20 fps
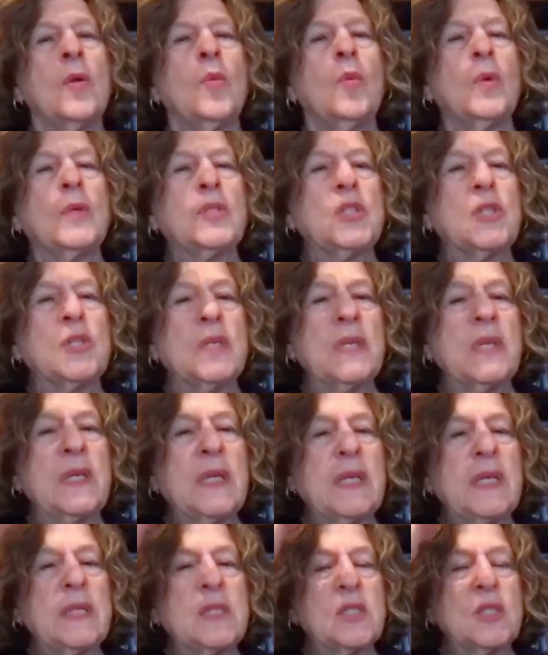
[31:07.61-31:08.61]
which
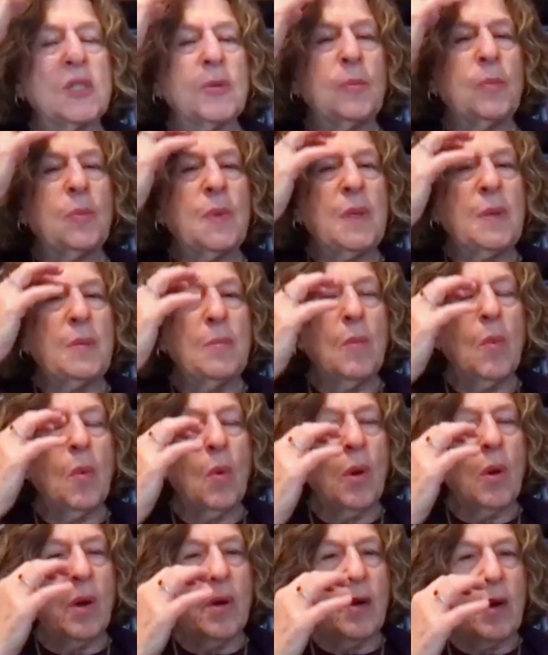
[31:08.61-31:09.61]
needs to be
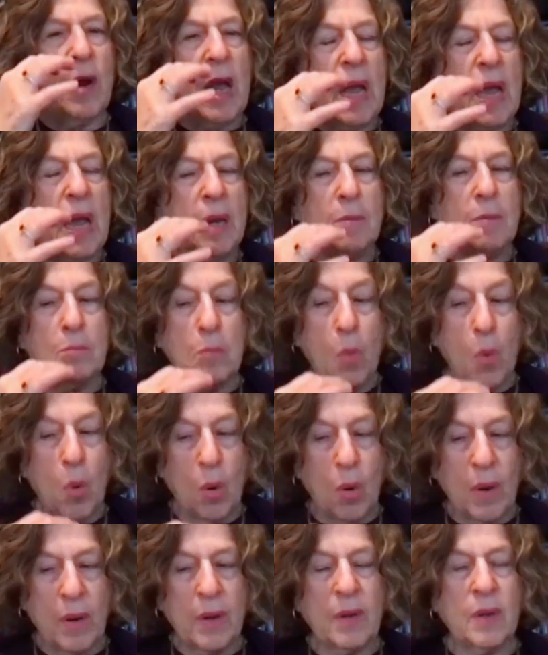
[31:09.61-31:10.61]
more and
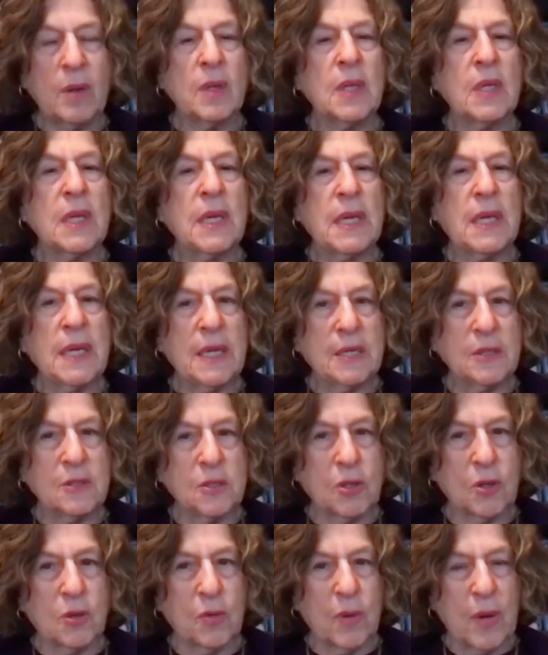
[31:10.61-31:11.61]
more
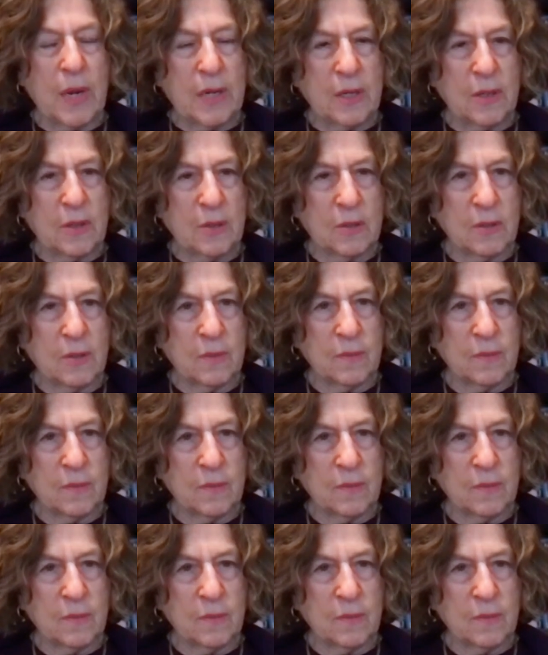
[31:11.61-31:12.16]
integrated.